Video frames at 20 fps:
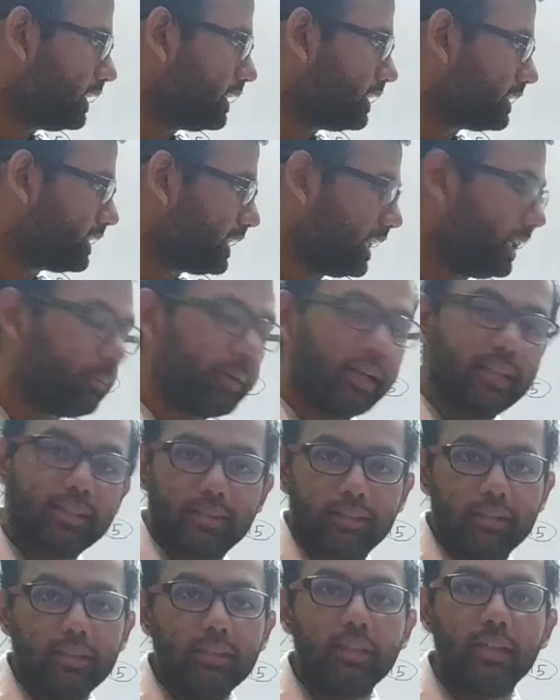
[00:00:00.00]
same as
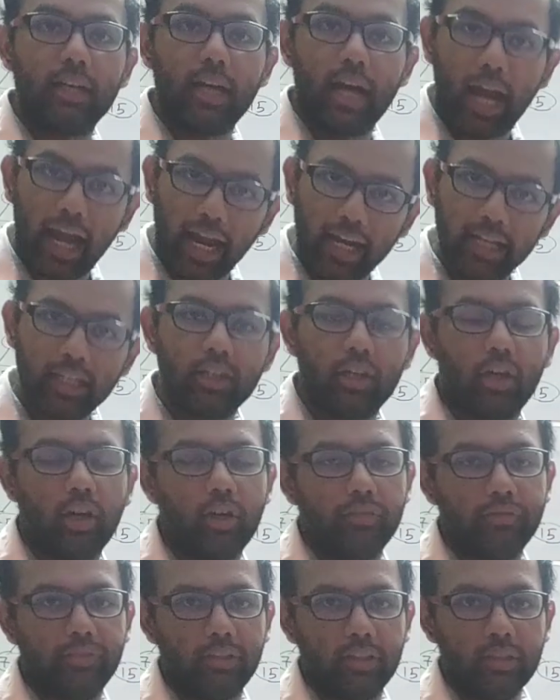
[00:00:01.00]
the height
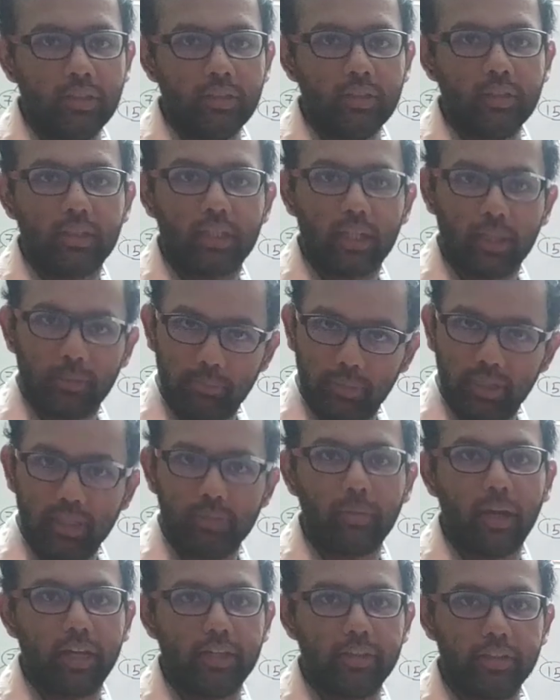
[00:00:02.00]
of a complete
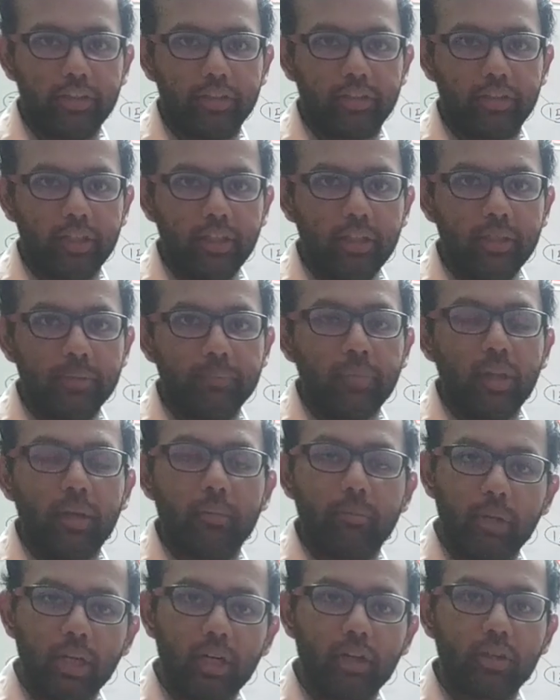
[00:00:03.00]
binary tree,
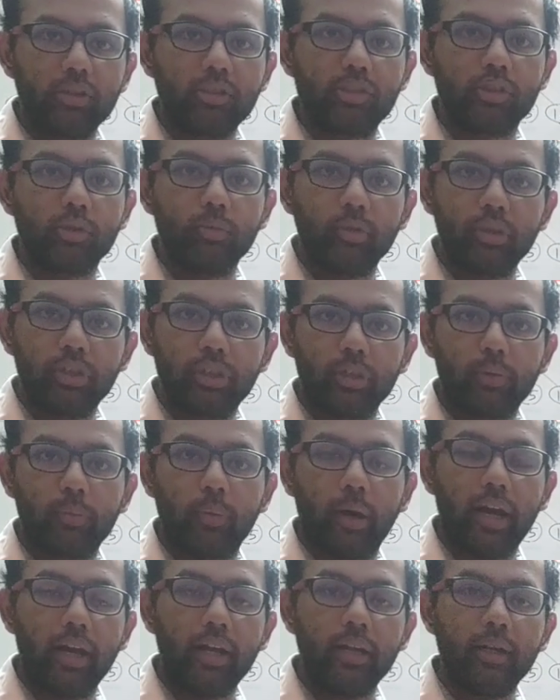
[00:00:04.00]
because you would
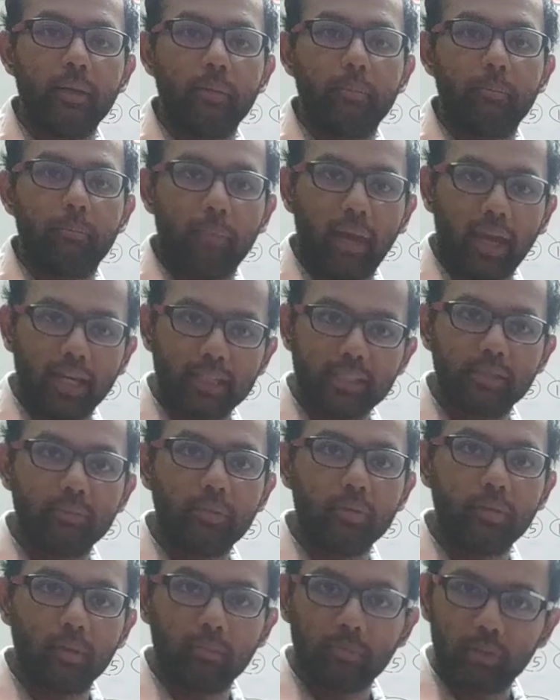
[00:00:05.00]
require
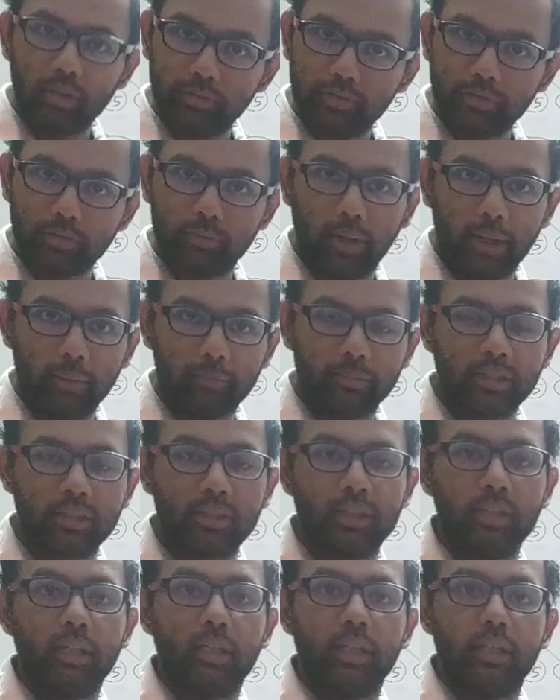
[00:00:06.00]
maximum number of swaps
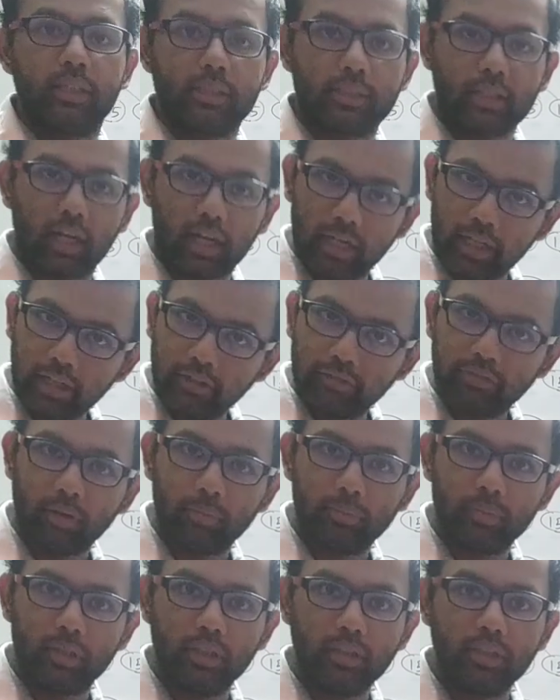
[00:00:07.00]
starting
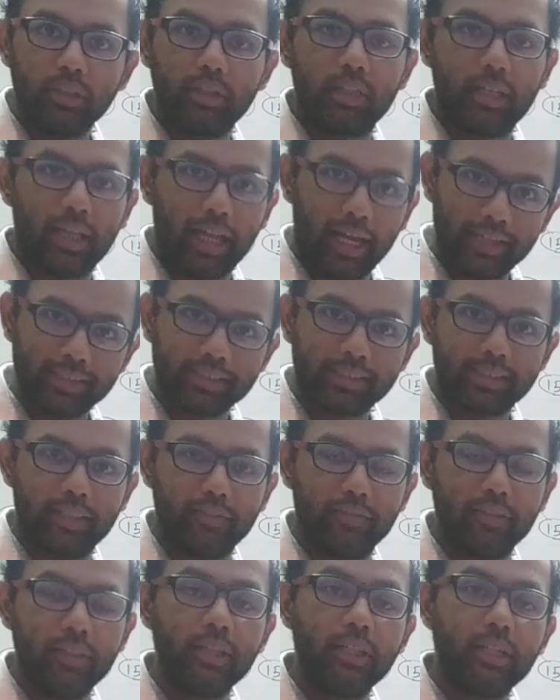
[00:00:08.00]
from the last
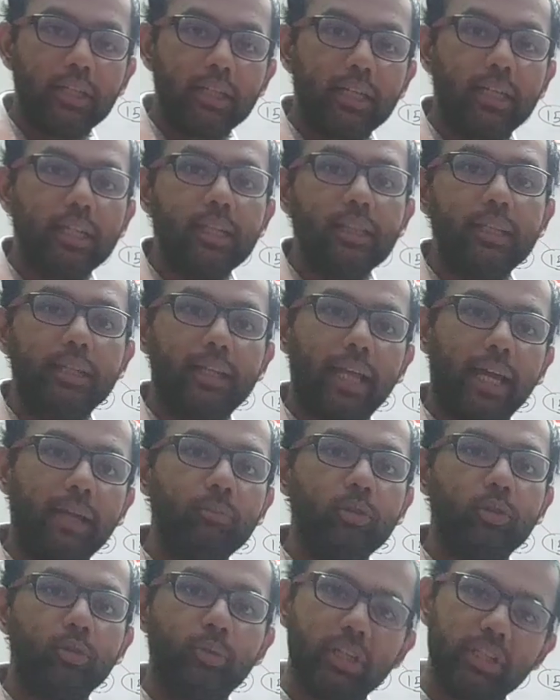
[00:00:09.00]
level till the time
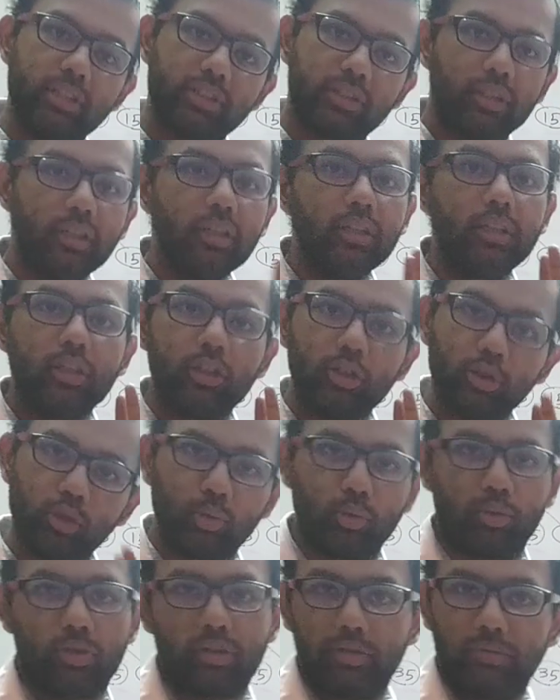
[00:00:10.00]
you reach the
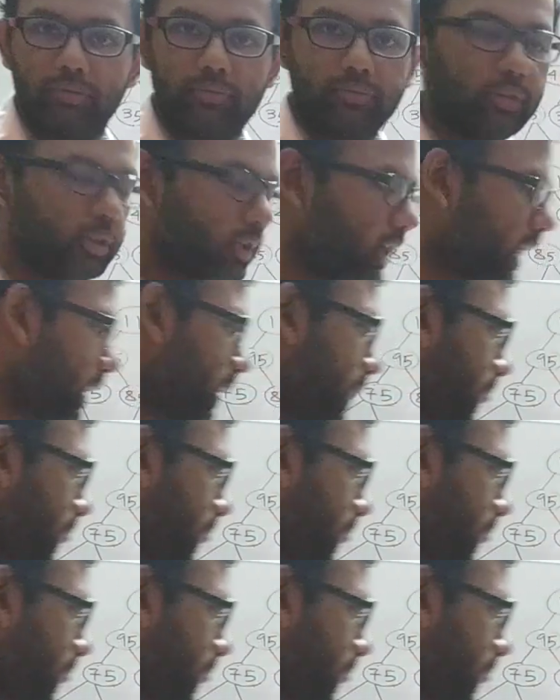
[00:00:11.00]
root. Okay,